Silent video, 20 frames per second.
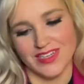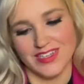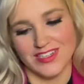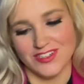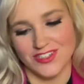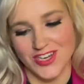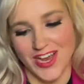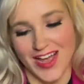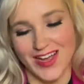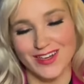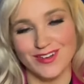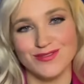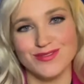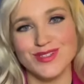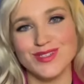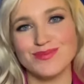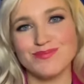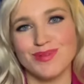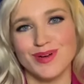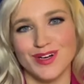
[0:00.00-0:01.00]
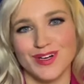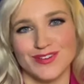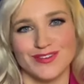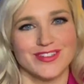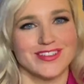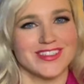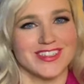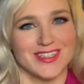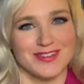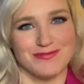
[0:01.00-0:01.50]
Jack was
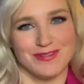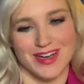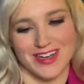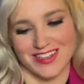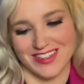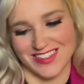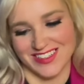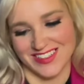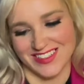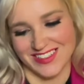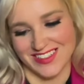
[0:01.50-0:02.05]
perfectly well,